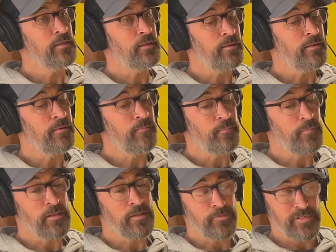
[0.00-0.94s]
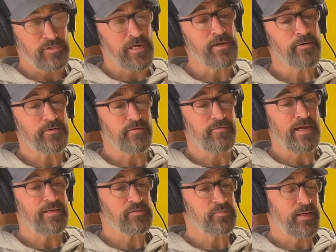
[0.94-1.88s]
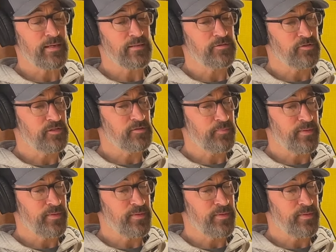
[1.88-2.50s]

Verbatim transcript: Um, and the regenerative aspect is just